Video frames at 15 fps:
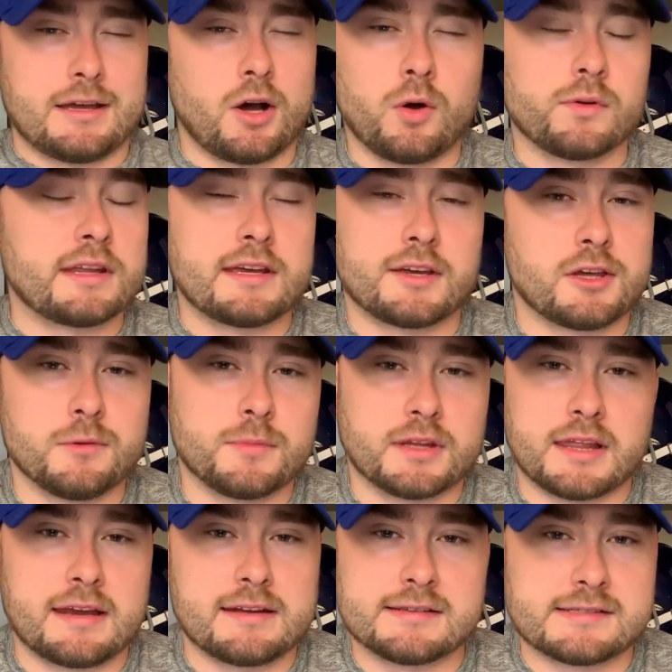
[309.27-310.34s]
only
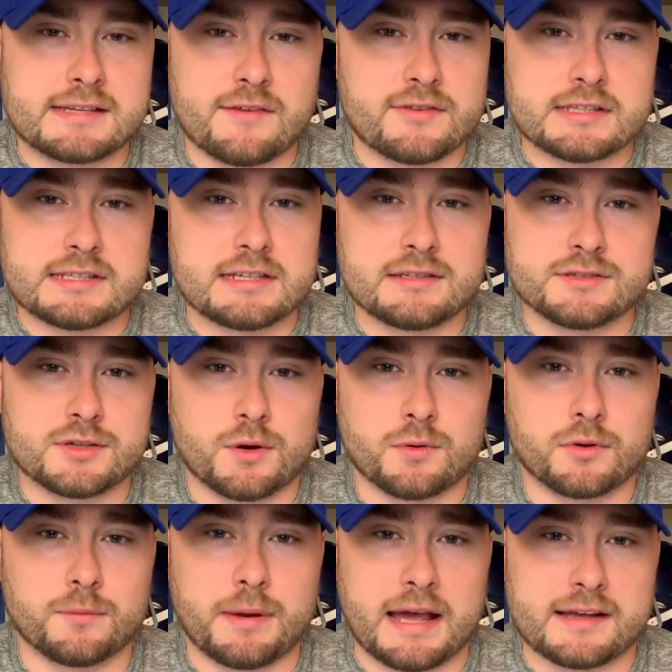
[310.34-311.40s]
accumulated 17
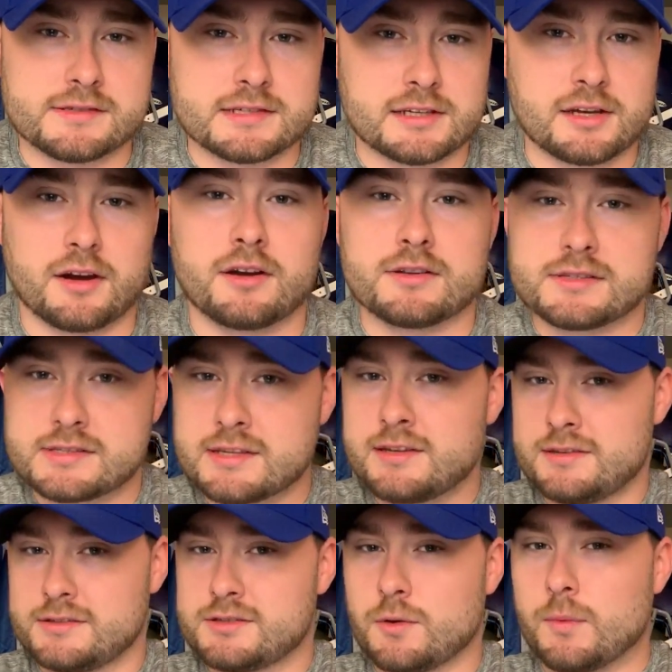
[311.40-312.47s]
total passing yards,
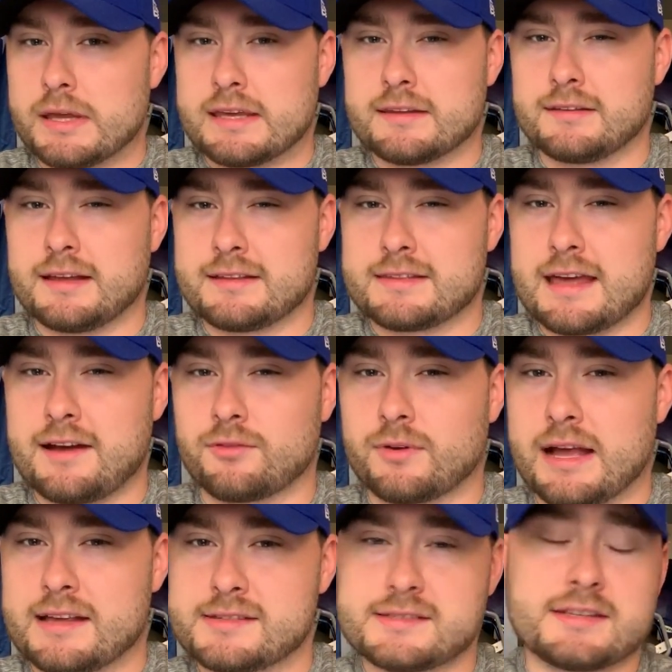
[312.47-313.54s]
so we can let that
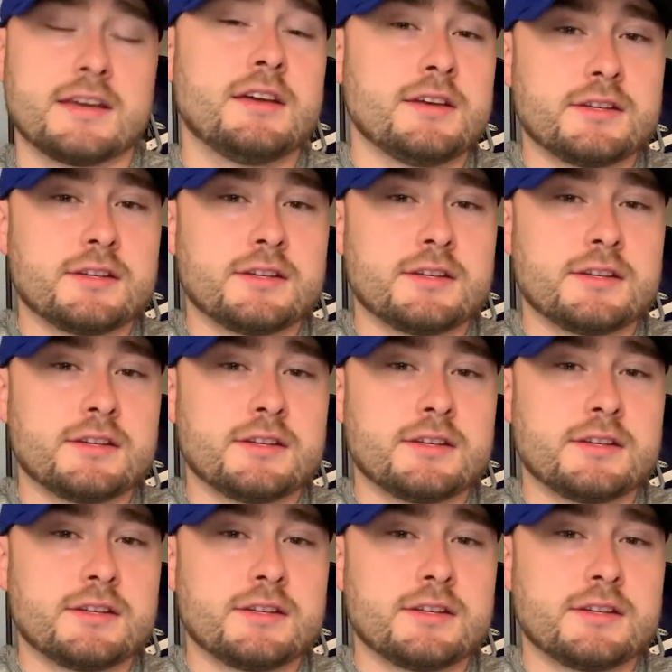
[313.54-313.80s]
rest.